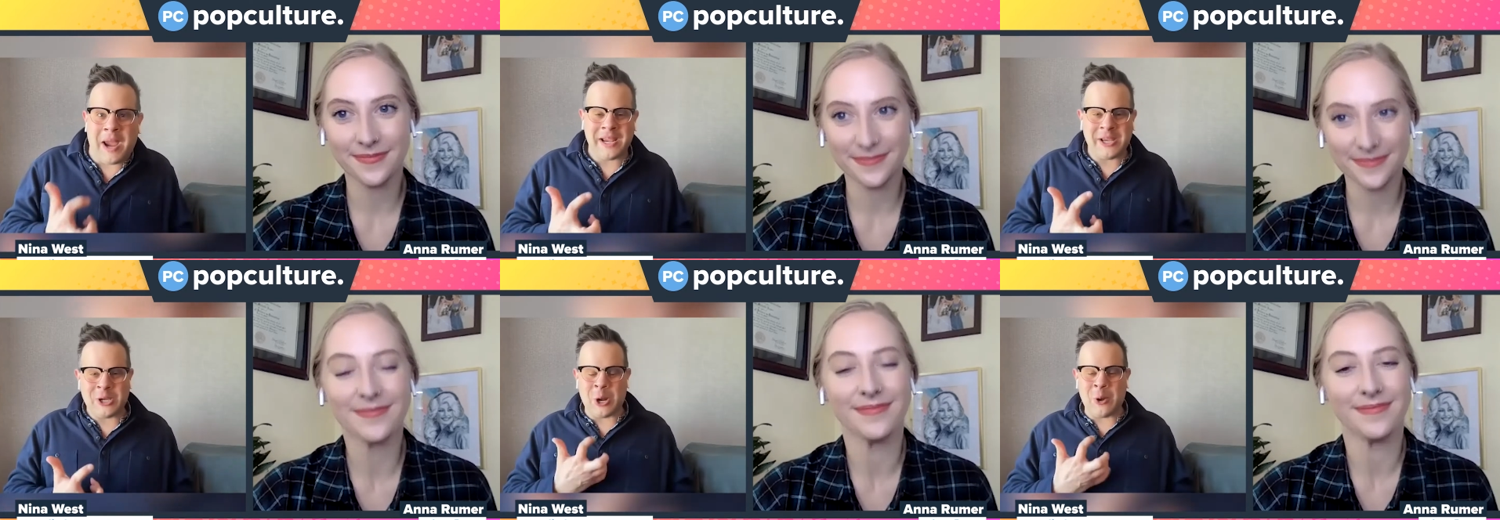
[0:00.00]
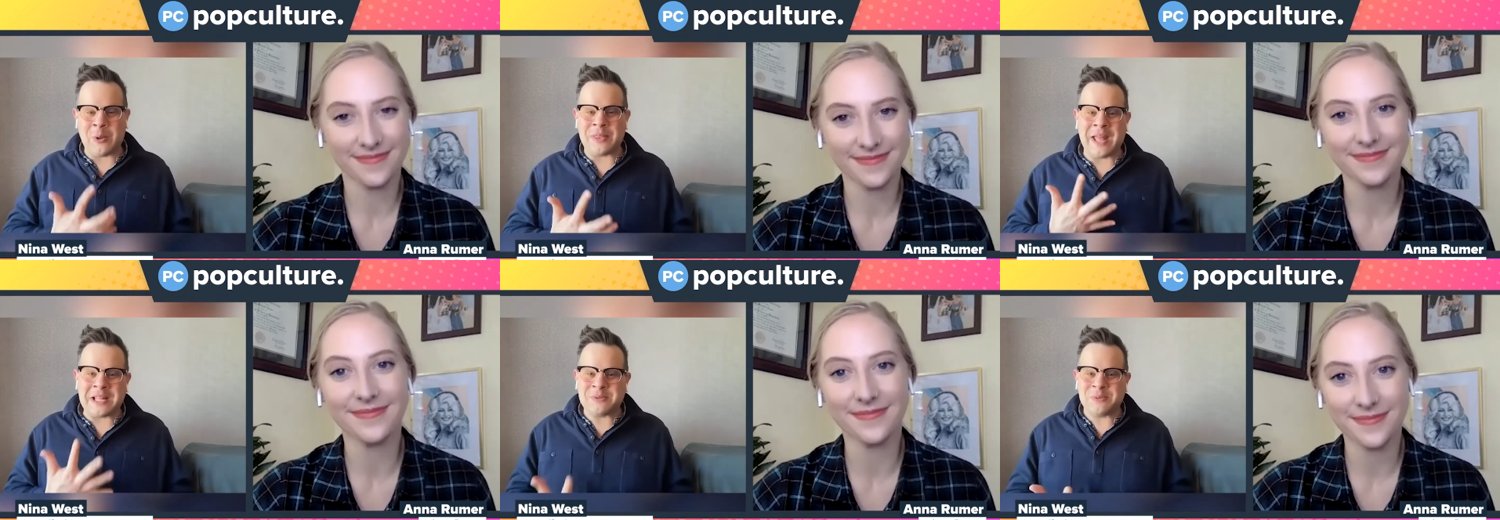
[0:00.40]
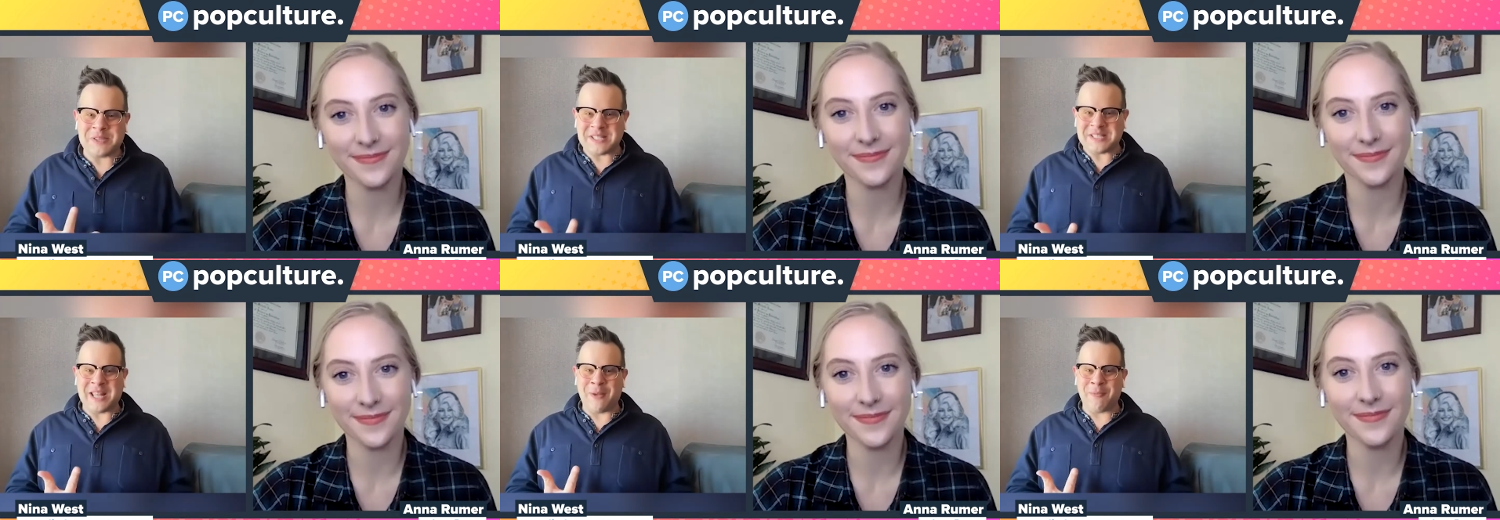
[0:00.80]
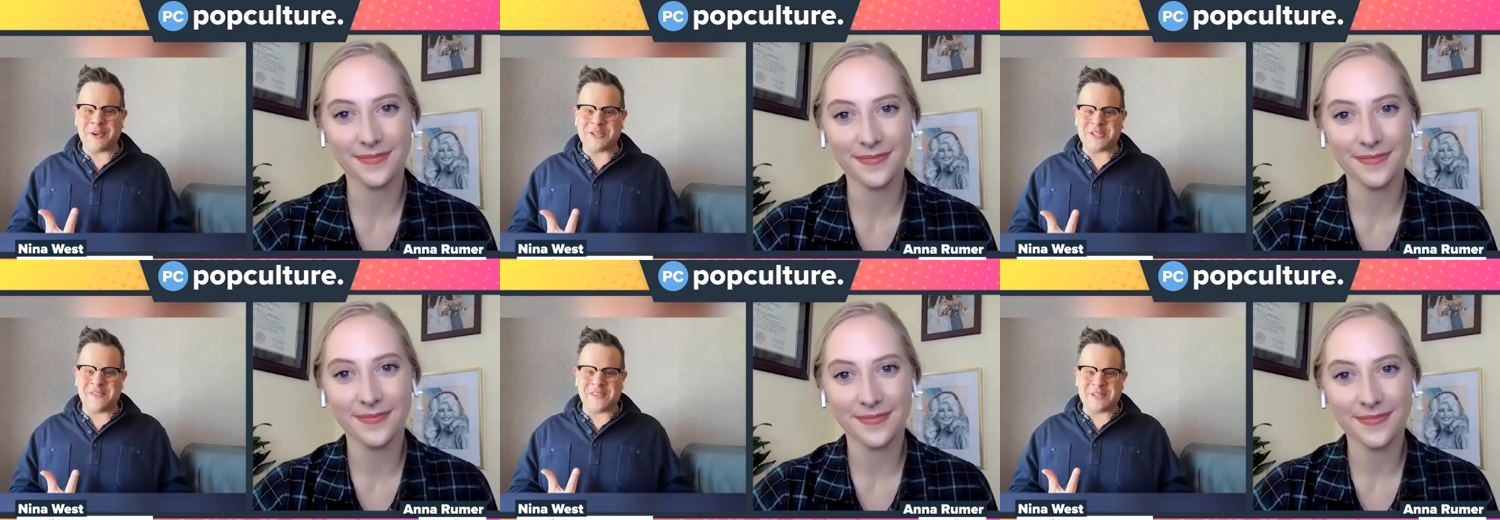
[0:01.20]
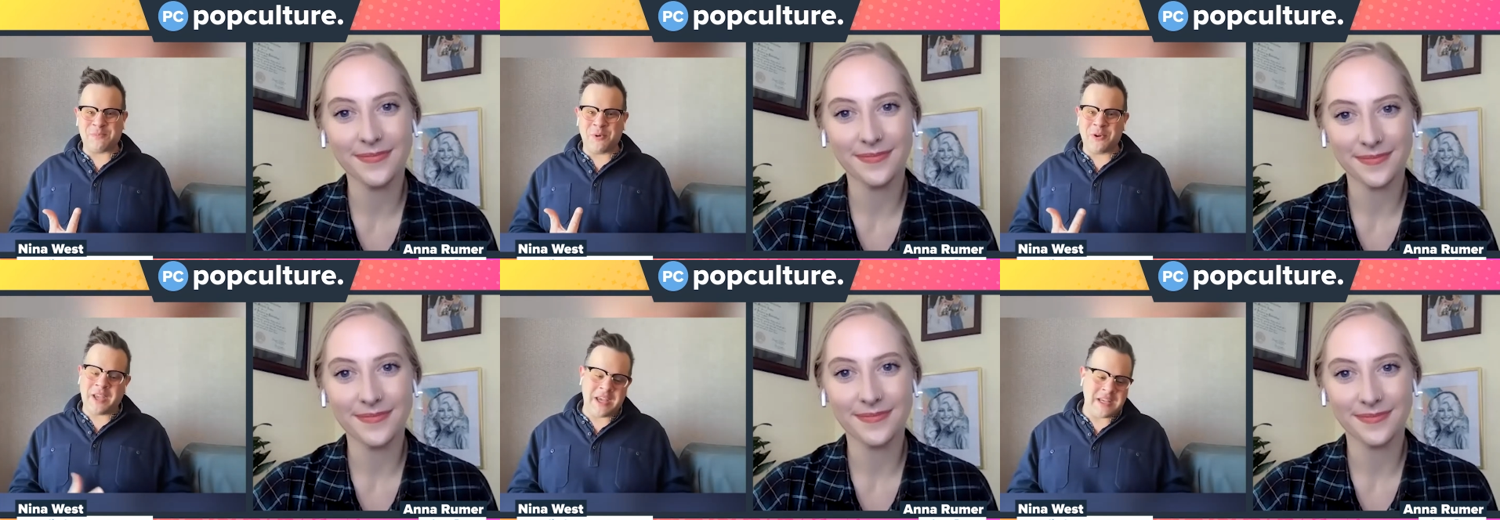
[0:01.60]
Speaker 1: You know, and that's what the celebration of this
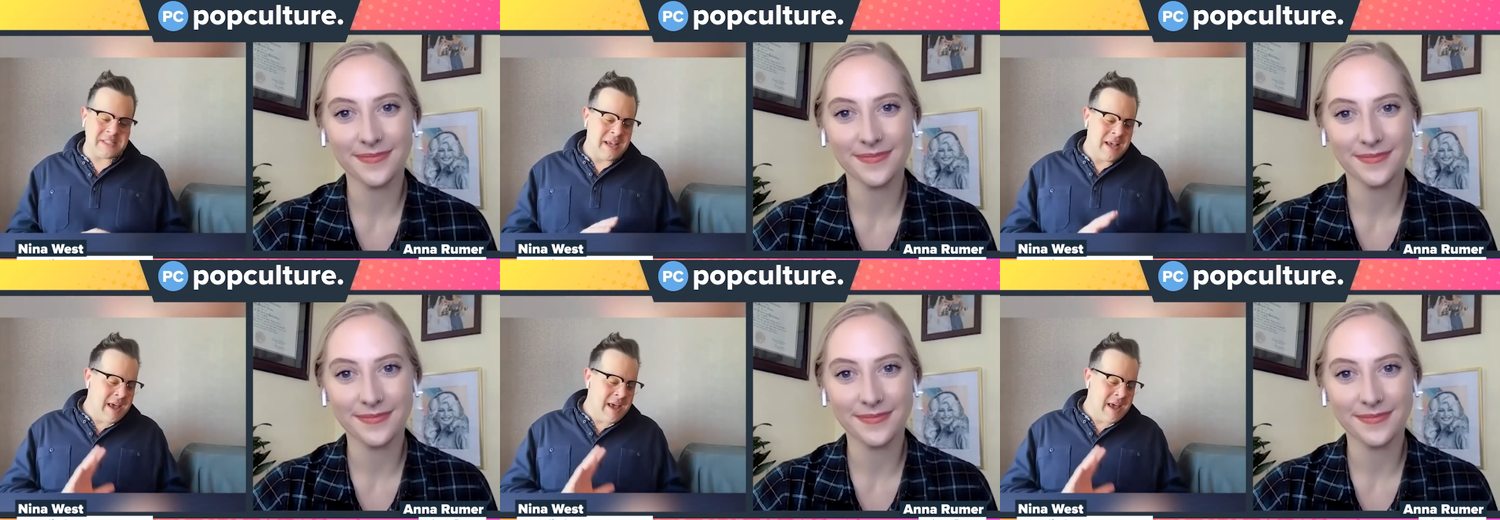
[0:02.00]
book is.